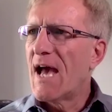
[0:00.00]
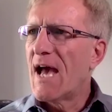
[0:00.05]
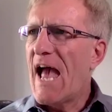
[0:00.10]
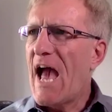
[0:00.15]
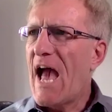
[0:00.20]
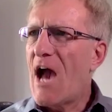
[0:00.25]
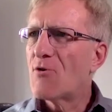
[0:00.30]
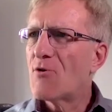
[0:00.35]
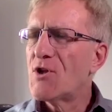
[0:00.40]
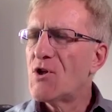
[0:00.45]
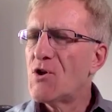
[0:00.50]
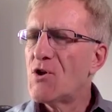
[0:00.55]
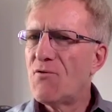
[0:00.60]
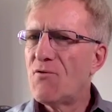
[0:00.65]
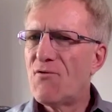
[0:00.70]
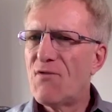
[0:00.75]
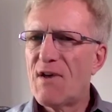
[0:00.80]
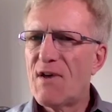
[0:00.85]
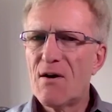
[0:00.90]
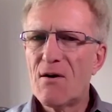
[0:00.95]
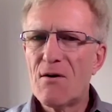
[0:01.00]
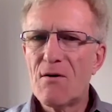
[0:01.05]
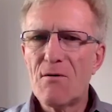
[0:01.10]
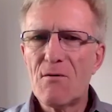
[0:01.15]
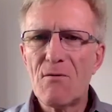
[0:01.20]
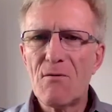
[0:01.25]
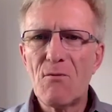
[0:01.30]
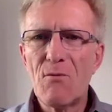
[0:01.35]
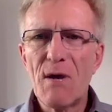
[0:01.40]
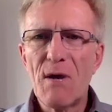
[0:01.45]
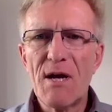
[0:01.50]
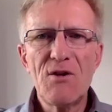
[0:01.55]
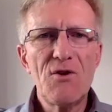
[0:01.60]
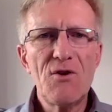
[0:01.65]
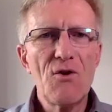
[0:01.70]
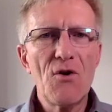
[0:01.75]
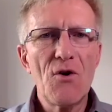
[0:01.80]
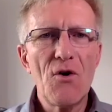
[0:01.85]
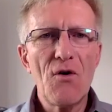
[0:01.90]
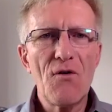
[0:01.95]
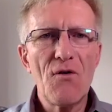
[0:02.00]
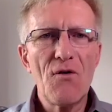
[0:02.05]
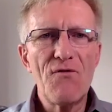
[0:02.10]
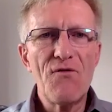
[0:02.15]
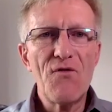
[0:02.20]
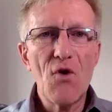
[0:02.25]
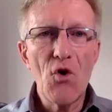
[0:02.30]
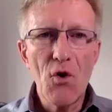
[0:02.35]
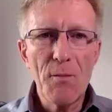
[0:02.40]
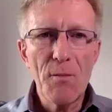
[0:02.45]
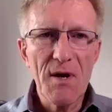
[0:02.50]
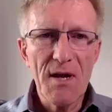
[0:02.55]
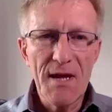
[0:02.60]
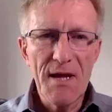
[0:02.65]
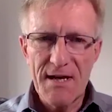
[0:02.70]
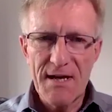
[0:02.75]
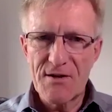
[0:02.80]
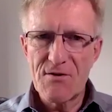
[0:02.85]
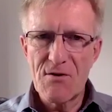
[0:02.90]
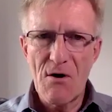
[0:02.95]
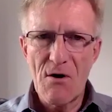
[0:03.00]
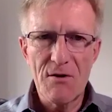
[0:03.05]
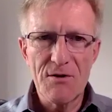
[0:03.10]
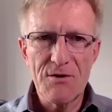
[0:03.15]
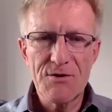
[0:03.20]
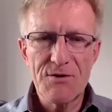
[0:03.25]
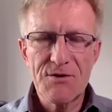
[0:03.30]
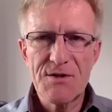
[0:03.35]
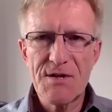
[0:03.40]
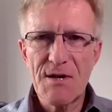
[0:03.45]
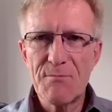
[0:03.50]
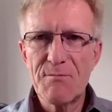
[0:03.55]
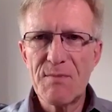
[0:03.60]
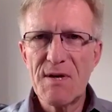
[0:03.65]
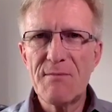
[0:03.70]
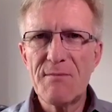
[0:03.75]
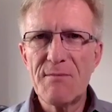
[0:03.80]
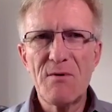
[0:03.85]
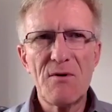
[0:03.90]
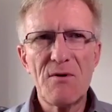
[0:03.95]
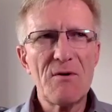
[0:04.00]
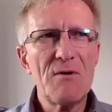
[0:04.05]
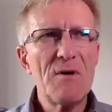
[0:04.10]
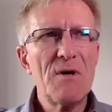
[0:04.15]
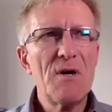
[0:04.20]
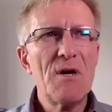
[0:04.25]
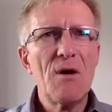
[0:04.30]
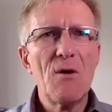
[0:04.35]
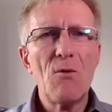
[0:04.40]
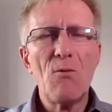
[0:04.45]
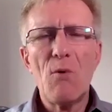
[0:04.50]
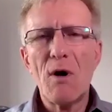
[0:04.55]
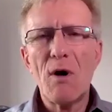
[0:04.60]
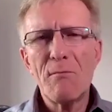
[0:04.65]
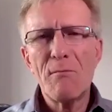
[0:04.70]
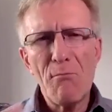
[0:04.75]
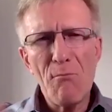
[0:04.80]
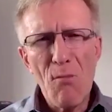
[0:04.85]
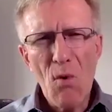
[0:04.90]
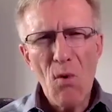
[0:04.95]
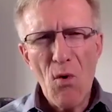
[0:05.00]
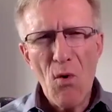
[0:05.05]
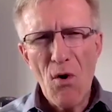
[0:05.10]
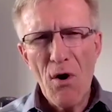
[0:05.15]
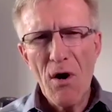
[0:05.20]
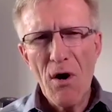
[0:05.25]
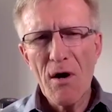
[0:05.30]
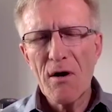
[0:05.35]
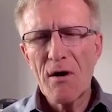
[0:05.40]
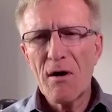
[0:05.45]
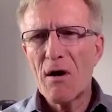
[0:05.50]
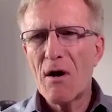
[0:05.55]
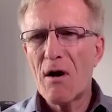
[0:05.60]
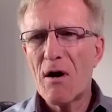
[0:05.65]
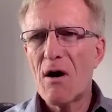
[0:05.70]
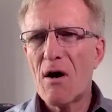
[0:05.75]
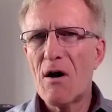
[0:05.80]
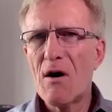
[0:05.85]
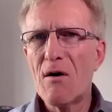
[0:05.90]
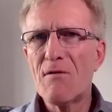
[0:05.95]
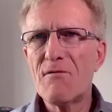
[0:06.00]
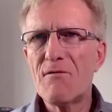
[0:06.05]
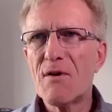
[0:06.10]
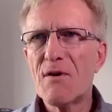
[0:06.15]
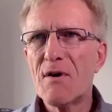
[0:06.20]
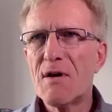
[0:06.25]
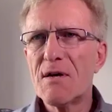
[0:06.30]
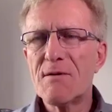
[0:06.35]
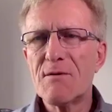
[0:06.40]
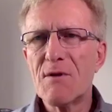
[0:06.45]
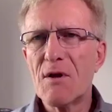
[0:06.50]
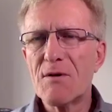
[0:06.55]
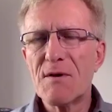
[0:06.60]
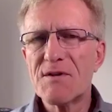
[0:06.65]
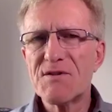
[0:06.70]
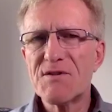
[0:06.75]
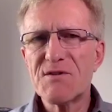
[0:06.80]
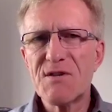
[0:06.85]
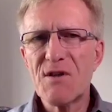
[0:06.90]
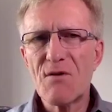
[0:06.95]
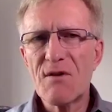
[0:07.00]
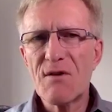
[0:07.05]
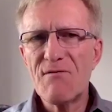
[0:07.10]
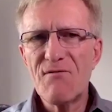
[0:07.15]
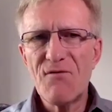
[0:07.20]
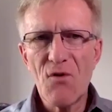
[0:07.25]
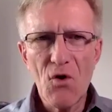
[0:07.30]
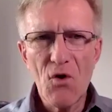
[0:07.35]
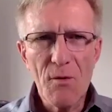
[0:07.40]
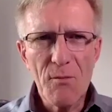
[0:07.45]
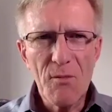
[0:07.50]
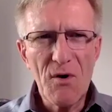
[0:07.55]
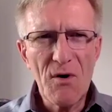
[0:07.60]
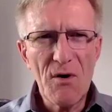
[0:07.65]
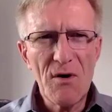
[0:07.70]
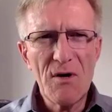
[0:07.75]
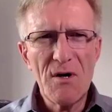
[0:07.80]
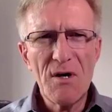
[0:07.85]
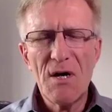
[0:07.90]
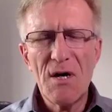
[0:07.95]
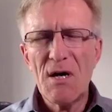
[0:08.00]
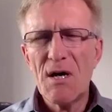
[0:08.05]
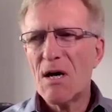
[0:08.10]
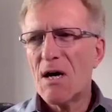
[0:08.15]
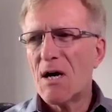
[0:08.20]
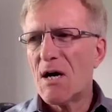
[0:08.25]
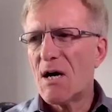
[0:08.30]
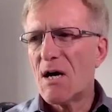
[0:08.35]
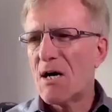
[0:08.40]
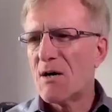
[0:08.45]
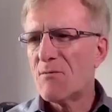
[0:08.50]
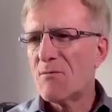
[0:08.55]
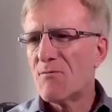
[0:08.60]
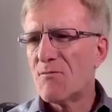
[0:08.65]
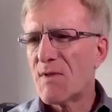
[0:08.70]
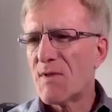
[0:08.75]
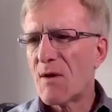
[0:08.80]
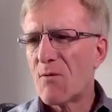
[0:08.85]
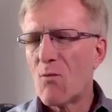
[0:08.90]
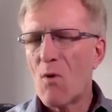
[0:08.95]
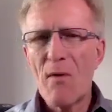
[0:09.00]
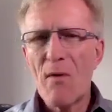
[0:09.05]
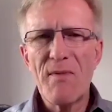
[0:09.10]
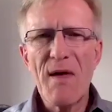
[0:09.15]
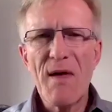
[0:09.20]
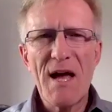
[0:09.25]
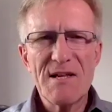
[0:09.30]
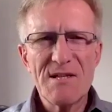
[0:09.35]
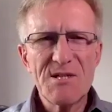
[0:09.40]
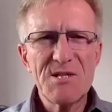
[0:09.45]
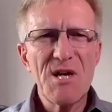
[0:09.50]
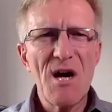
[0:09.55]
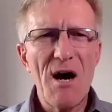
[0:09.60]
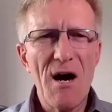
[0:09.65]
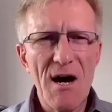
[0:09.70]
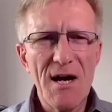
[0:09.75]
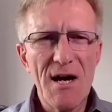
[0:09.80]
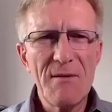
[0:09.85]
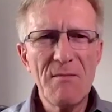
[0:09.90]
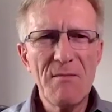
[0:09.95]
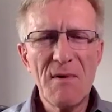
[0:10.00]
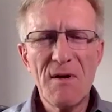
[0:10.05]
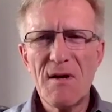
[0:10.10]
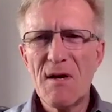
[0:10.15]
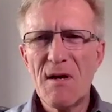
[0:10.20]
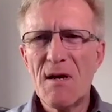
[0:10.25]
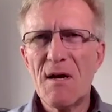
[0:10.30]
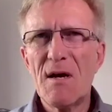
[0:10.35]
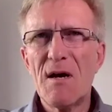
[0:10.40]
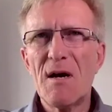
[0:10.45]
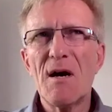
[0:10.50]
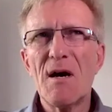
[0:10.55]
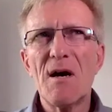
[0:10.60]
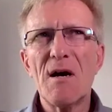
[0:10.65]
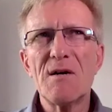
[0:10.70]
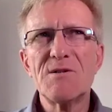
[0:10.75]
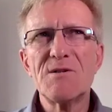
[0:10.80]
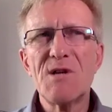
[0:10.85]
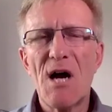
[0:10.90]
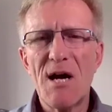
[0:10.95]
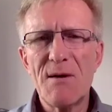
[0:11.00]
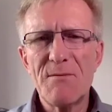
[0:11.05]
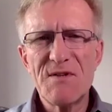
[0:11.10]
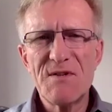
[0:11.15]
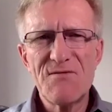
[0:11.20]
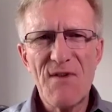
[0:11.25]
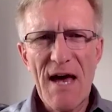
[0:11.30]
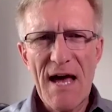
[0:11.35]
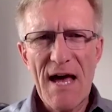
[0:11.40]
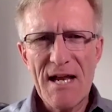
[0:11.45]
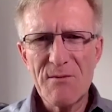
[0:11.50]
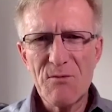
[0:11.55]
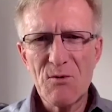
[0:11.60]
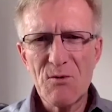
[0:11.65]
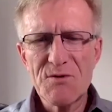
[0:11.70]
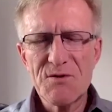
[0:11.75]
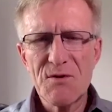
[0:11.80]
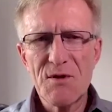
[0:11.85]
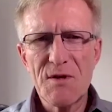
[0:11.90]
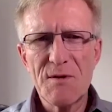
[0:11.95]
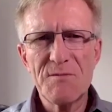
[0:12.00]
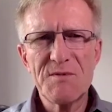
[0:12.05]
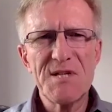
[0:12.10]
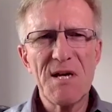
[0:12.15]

How do you feel when you're verbally acknowledged? Some people want more of not necessarily verbal. They want that time. Time is valuable to them.